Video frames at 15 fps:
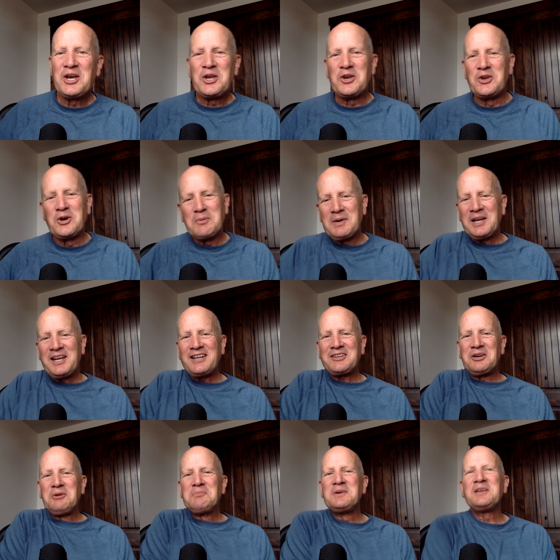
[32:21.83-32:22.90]
Nobody
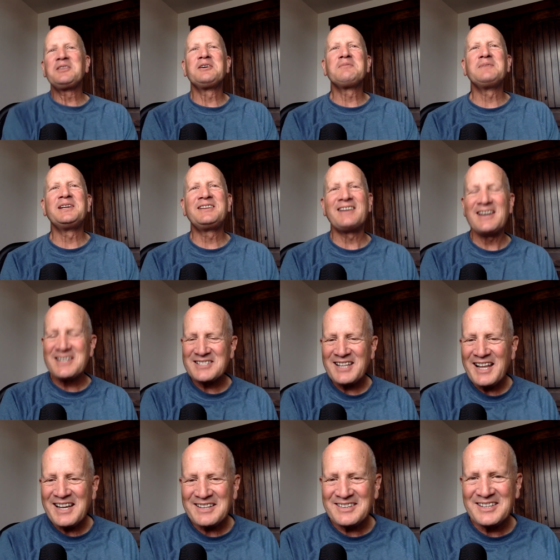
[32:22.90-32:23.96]
told me there'd be days
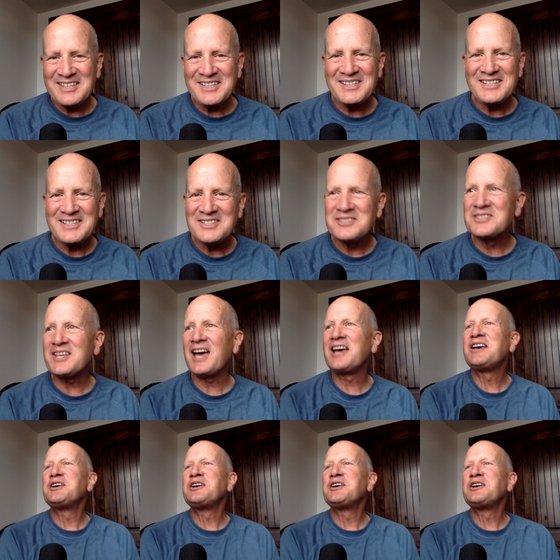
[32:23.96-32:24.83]
like these.